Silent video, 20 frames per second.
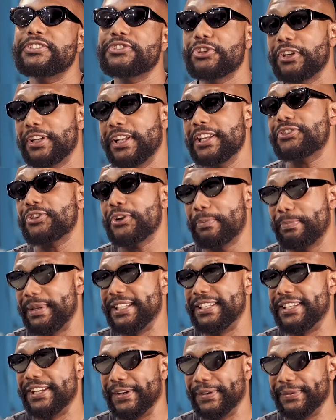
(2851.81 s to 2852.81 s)
Let's talk. Let's talk
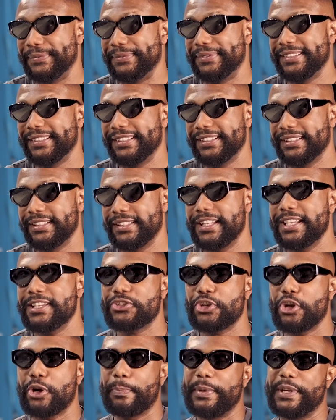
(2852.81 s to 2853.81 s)
B Dub. Right. Let's
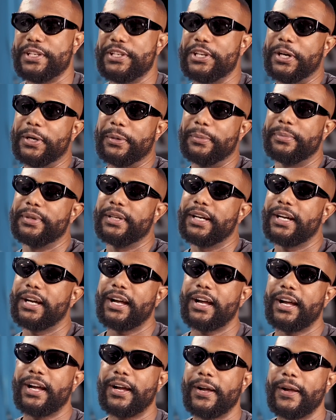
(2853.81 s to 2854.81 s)
talk B Dub.
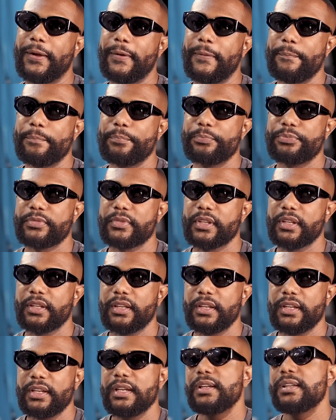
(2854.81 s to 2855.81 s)
Um,
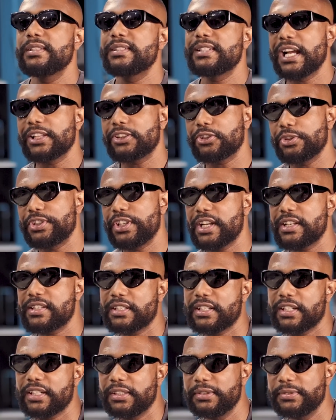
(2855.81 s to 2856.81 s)
Tato
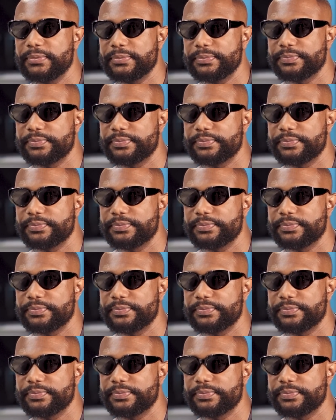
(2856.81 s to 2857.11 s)
Jessica.